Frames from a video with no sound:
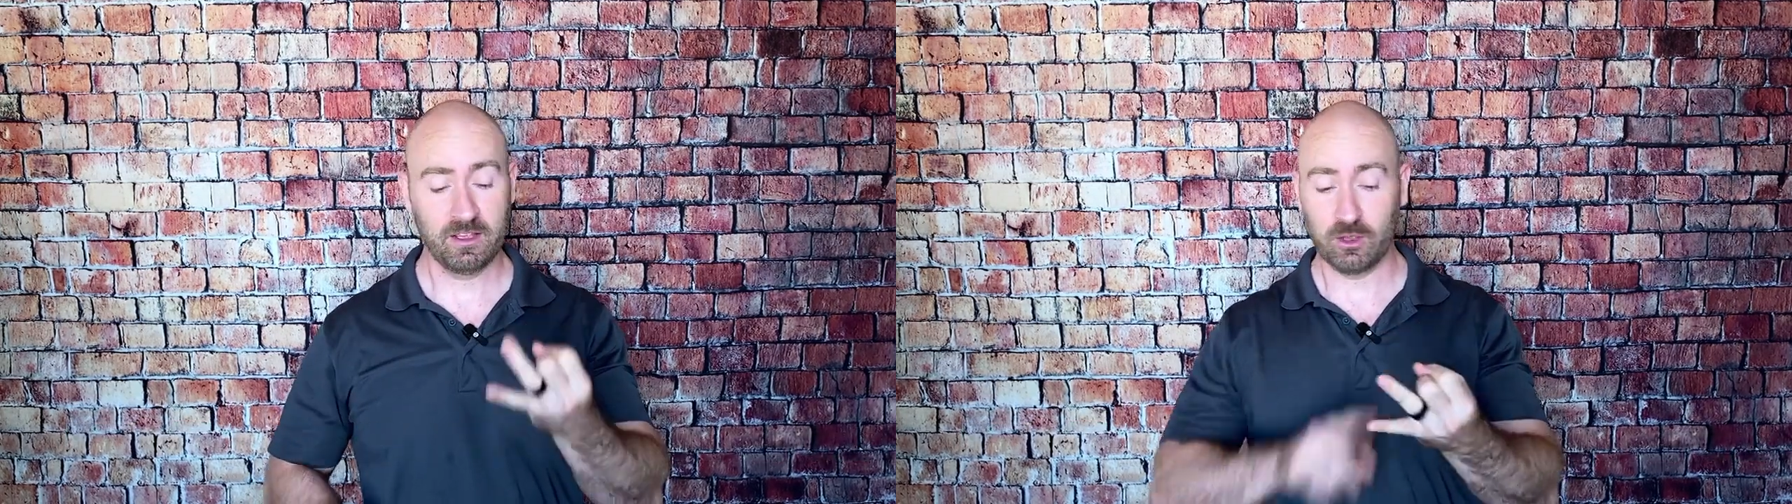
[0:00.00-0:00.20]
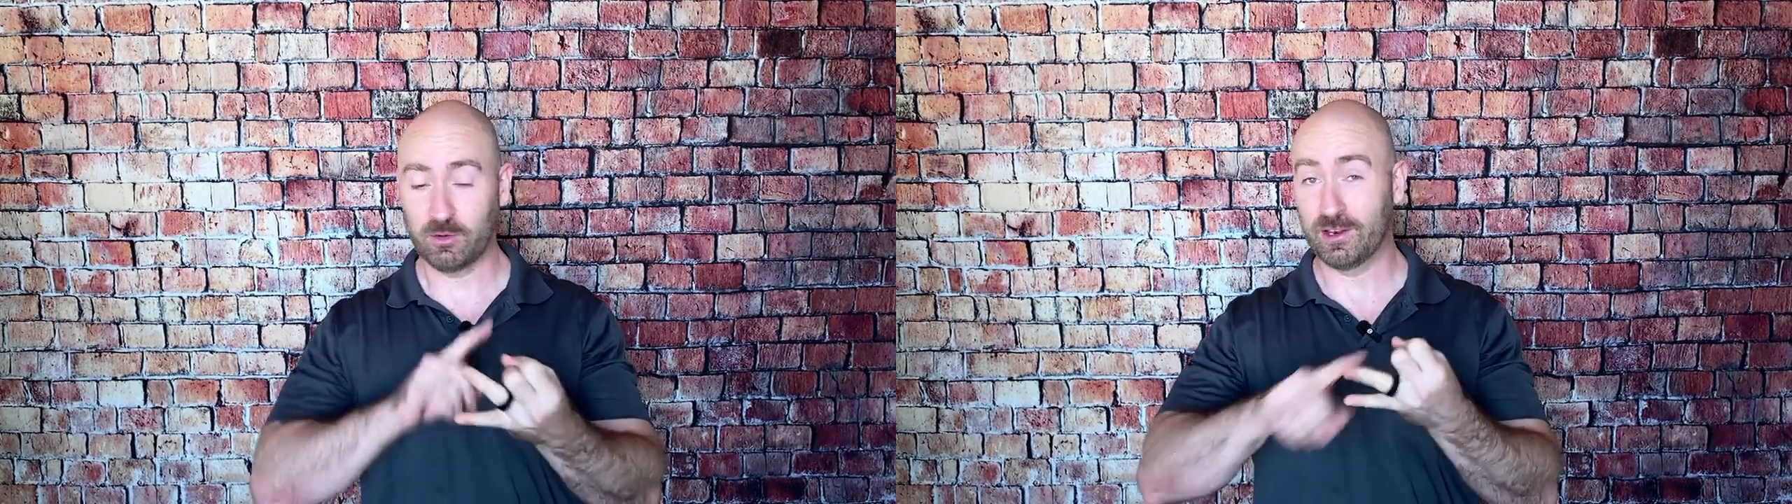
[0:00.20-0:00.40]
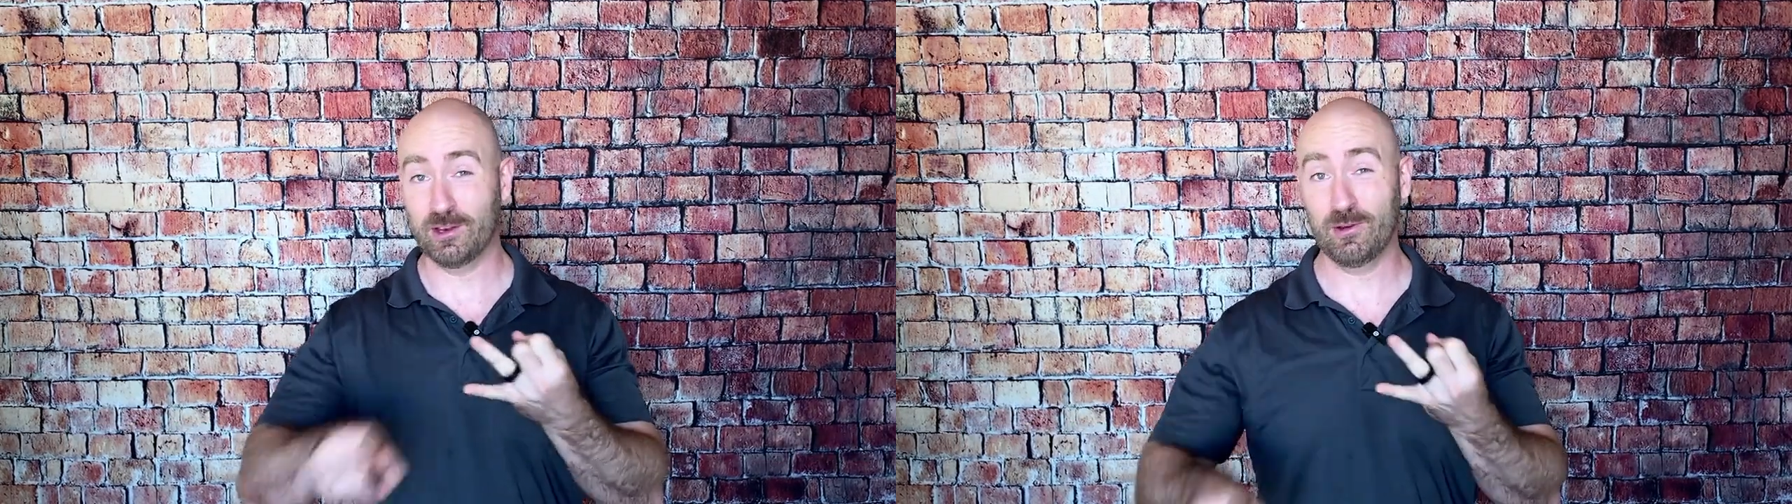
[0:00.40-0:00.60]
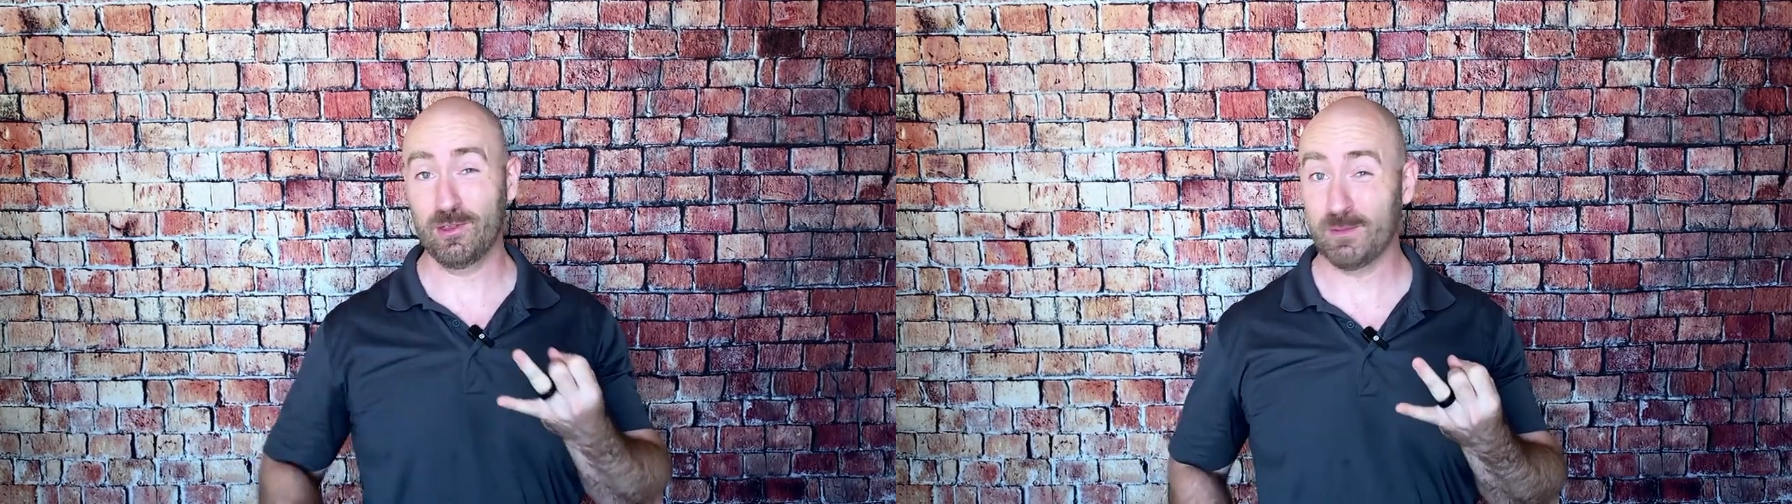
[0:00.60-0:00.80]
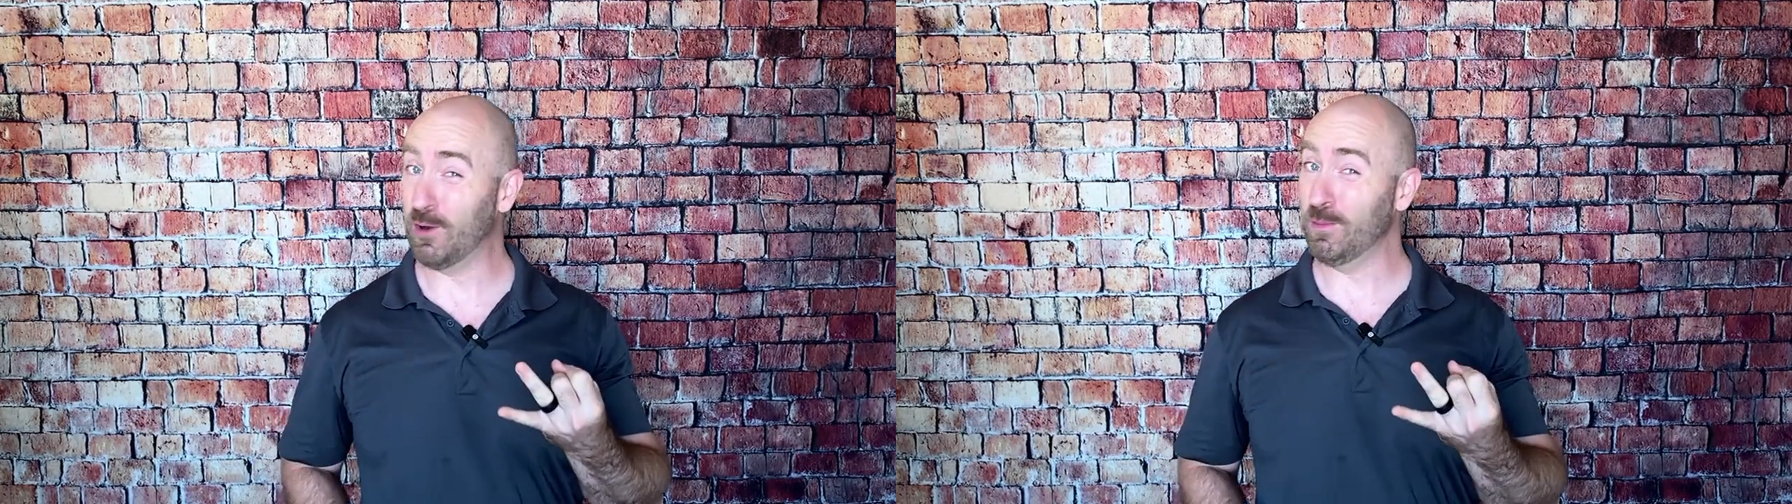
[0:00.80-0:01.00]
You can do
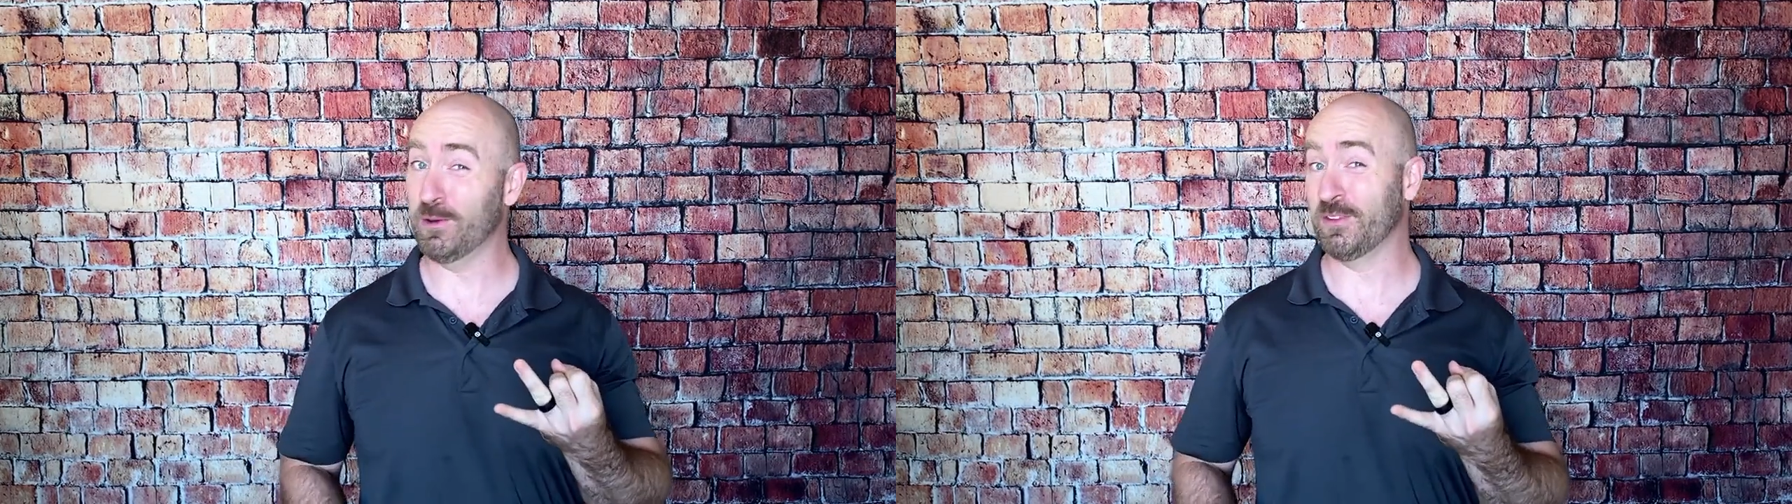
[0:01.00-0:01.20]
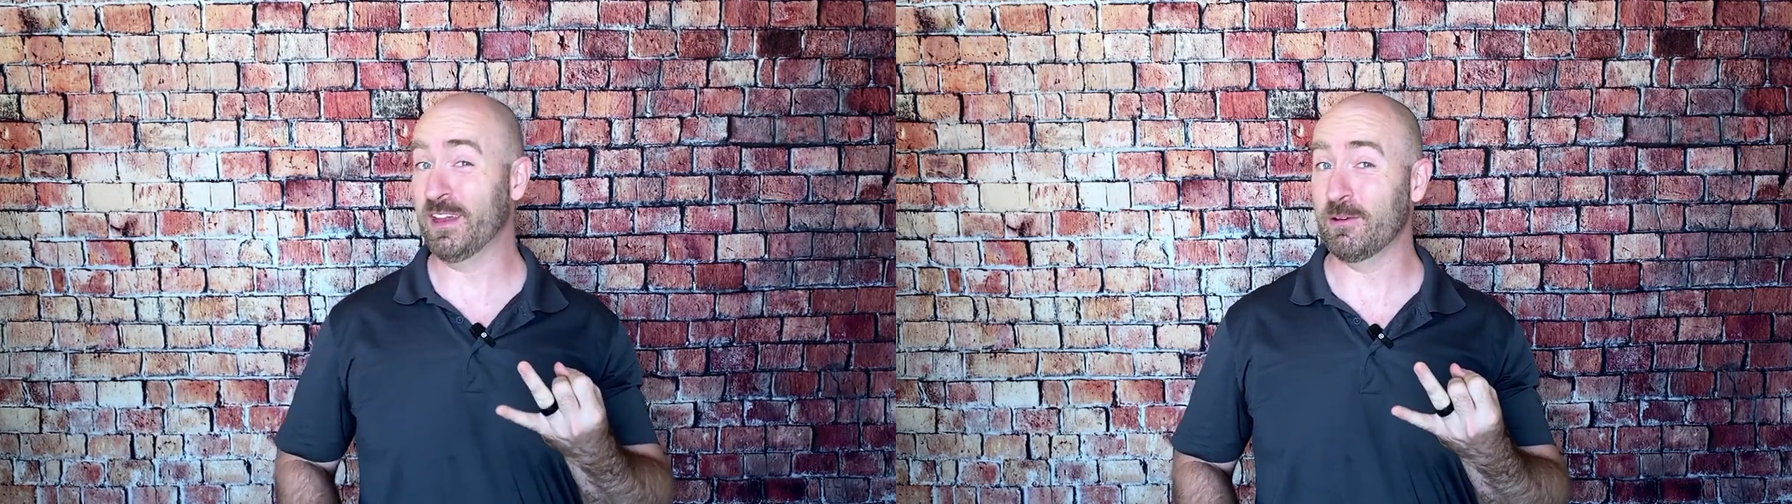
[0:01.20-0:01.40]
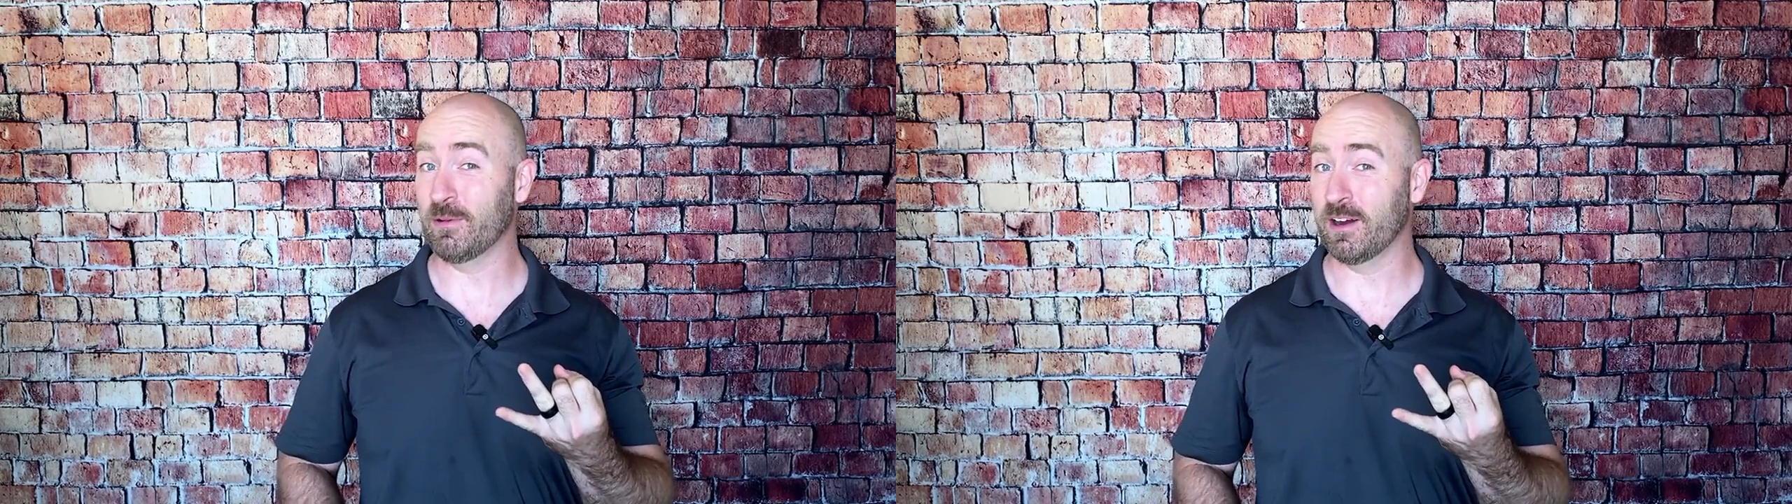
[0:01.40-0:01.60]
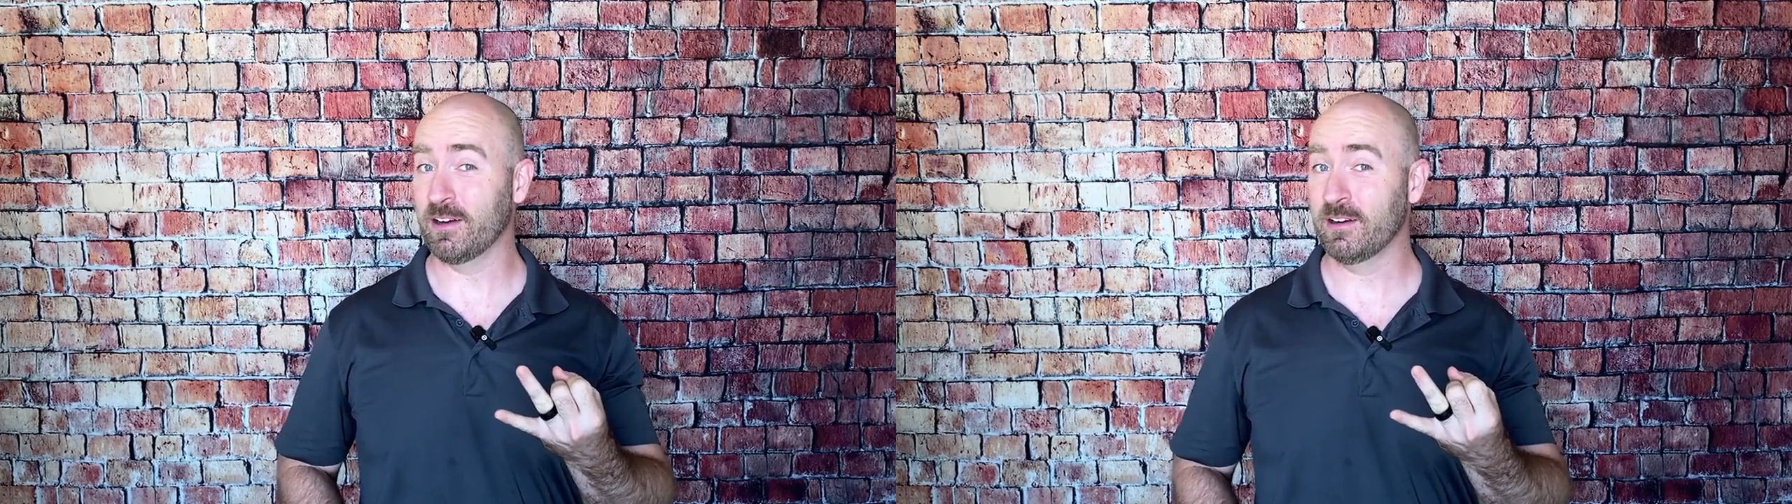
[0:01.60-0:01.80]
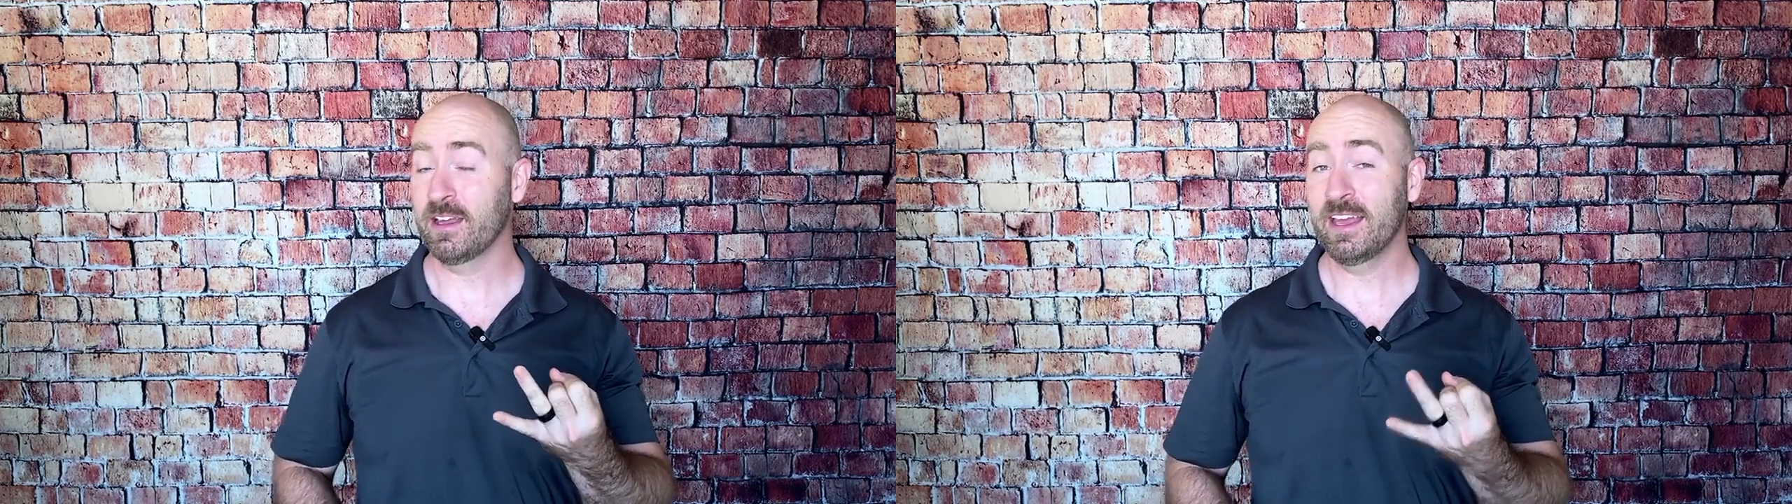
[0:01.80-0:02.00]
them almost anywhere,